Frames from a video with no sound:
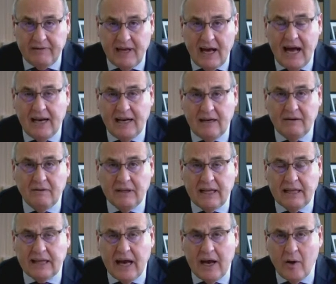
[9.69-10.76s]
done,
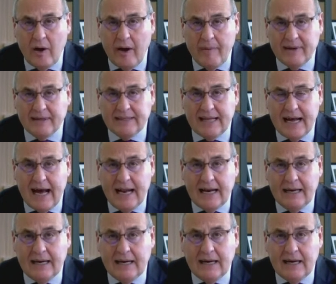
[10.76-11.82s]
that IOM has done,